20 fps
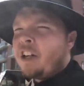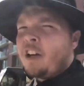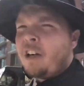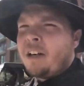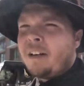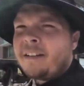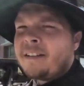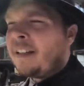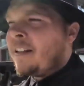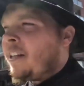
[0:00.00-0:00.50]

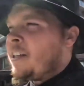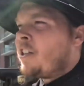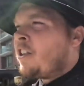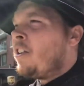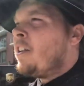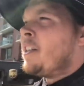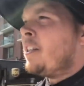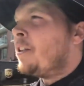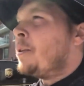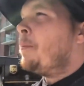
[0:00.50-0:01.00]
carts that they
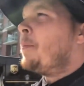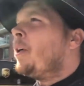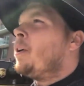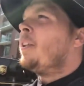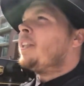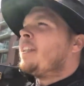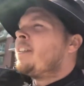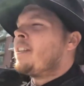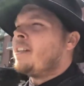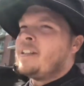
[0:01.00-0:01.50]
turned into
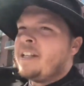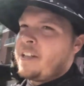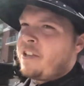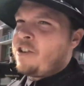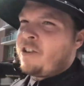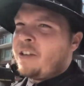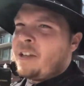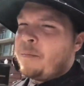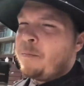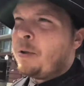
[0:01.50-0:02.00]
buildings unless
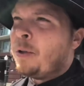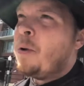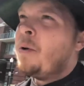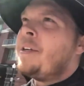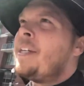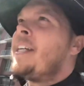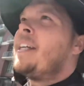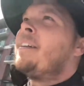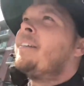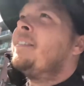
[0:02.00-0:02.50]
you're an
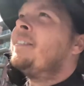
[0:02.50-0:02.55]
employee.